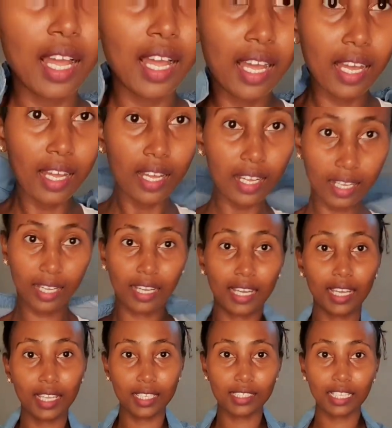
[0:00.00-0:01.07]

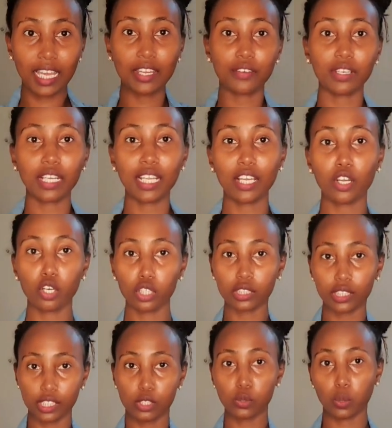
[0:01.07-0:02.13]
Guys, I really got
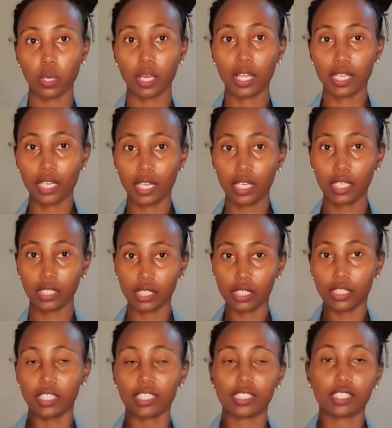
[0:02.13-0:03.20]
this one,
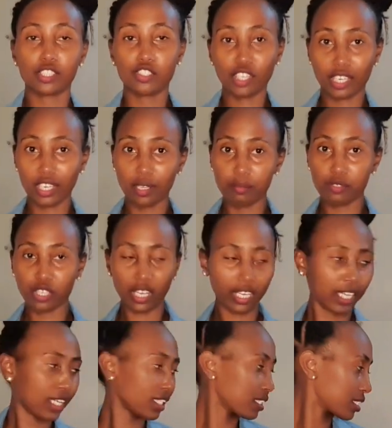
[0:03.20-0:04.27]
this denim
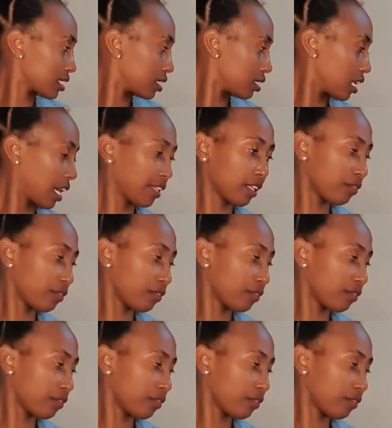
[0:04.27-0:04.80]
jacket and the